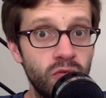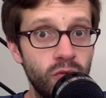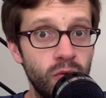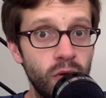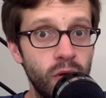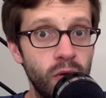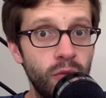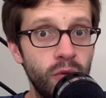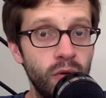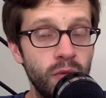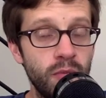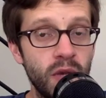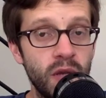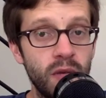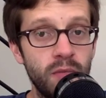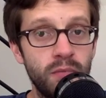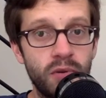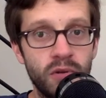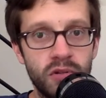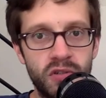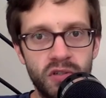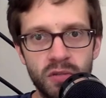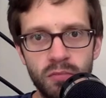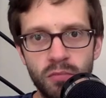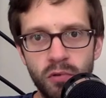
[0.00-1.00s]
will remain
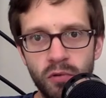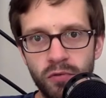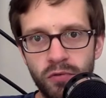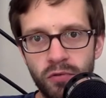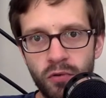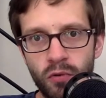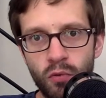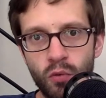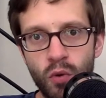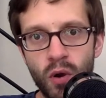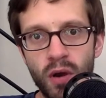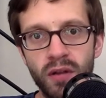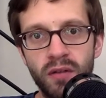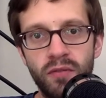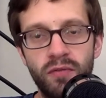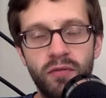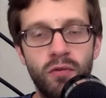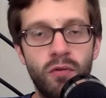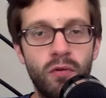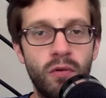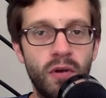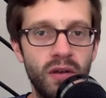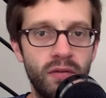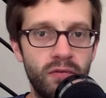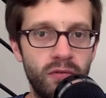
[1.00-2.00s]
possible for white
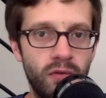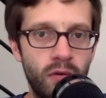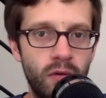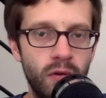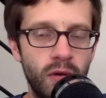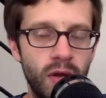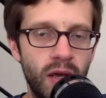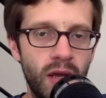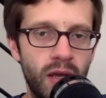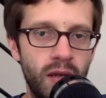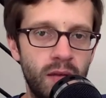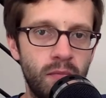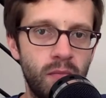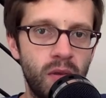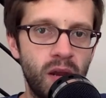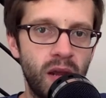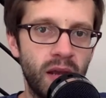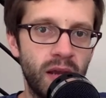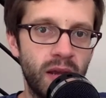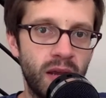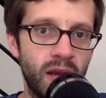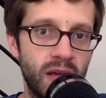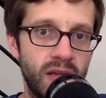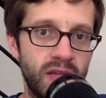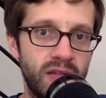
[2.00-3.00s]
forever, and
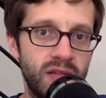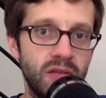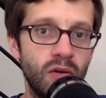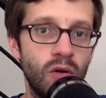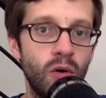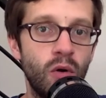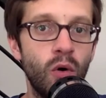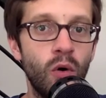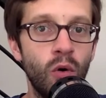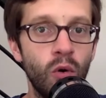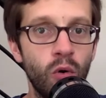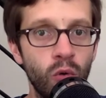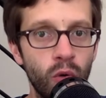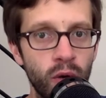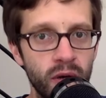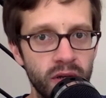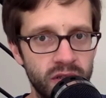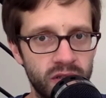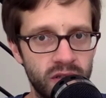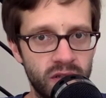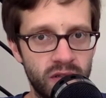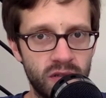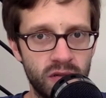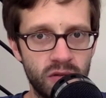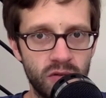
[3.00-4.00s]
black has
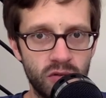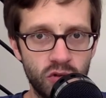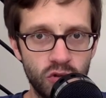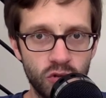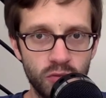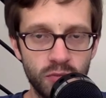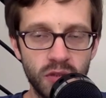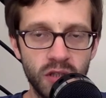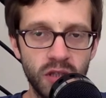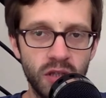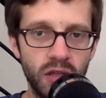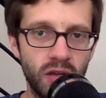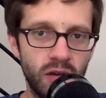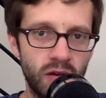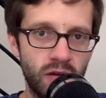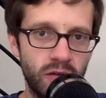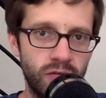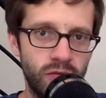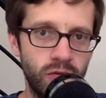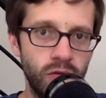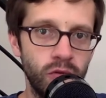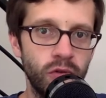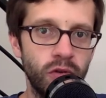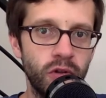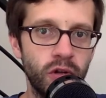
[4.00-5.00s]
always to be
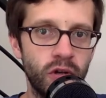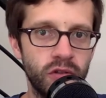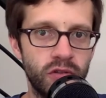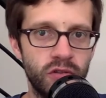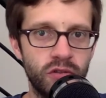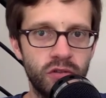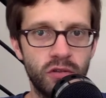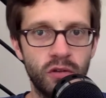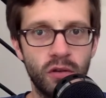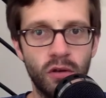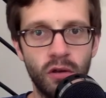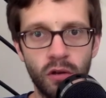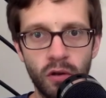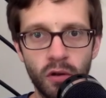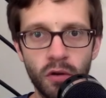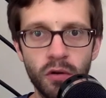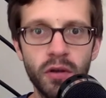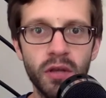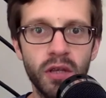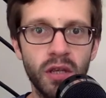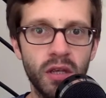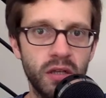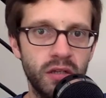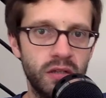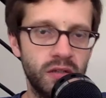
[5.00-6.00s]
careful not
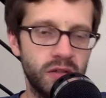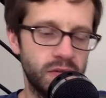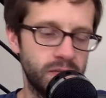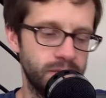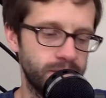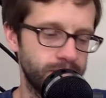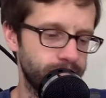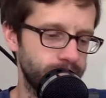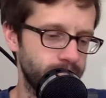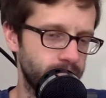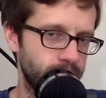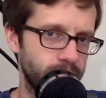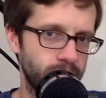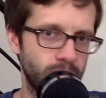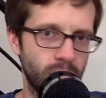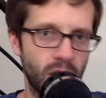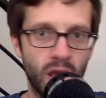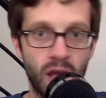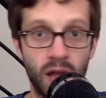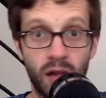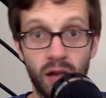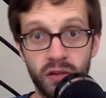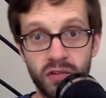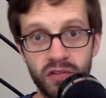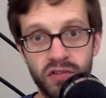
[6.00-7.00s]
allowing it,
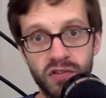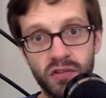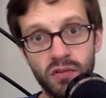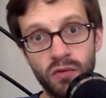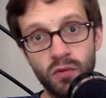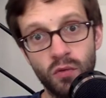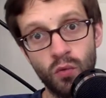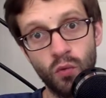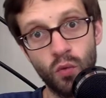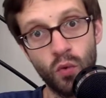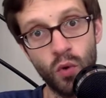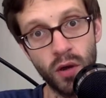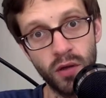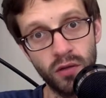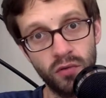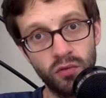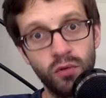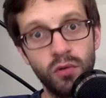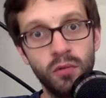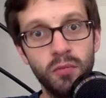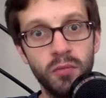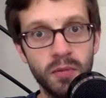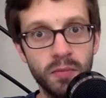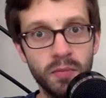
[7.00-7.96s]
else white will be